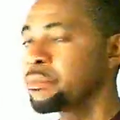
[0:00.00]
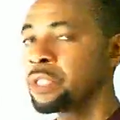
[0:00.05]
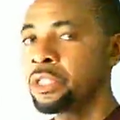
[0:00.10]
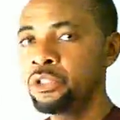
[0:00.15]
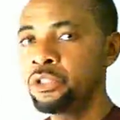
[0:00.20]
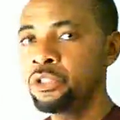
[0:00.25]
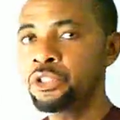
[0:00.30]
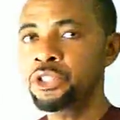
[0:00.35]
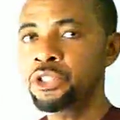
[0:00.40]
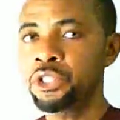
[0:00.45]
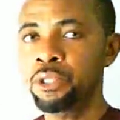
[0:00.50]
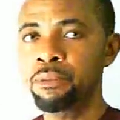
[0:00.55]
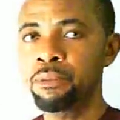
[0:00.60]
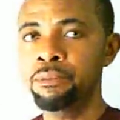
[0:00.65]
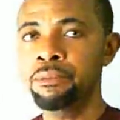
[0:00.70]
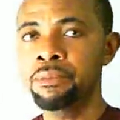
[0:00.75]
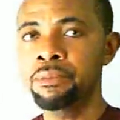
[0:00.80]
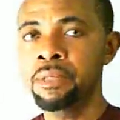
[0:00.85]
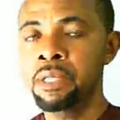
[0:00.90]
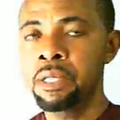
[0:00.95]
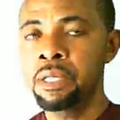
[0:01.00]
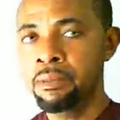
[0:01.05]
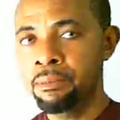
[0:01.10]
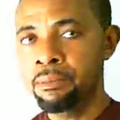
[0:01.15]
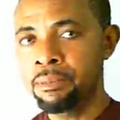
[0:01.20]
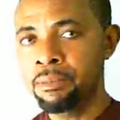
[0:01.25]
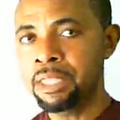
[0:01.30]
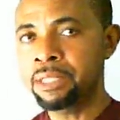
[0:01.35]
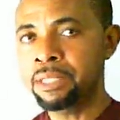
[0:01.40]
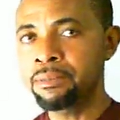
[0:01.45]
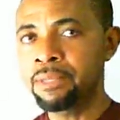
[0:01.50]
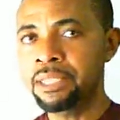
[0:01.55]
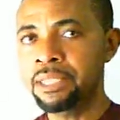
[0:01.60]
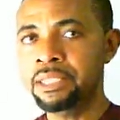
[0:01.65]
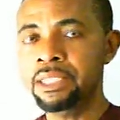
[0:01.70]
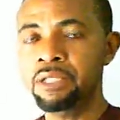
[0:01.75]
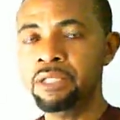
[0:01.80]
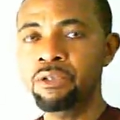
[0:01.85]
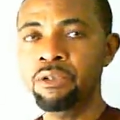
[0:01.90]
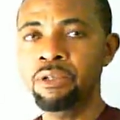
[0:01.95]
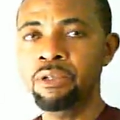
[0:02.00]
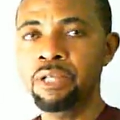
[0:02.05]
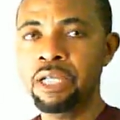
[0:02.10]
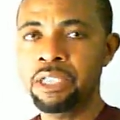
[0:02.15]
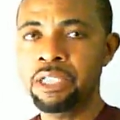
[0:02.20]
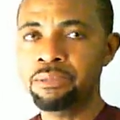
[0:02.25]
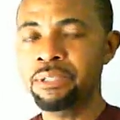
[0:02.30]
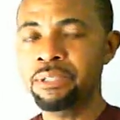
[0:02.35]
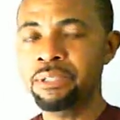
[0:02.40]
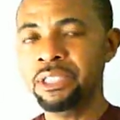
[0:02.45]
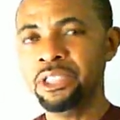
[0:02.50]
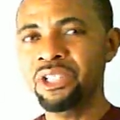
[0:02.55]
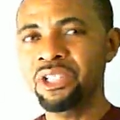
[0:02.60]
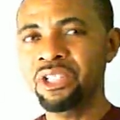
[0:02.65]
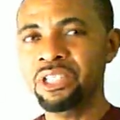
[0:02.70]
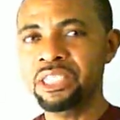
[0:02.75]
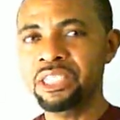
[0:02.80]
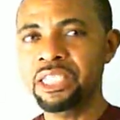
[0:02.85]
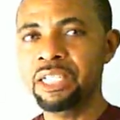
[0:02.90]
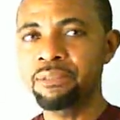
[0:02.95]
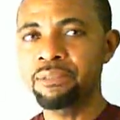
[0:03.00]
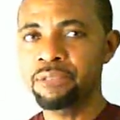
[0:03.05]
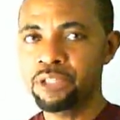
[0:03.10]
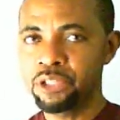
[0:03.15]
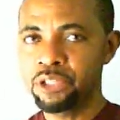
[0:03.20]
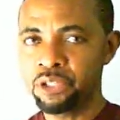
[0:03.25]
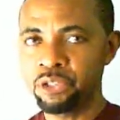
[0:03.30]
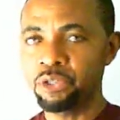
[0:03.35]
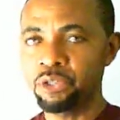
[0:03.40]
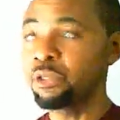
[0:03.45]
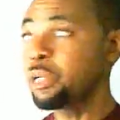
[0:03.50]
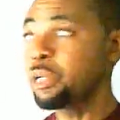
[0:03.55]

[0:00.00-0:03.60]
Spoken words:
use some mathematical expression or terms to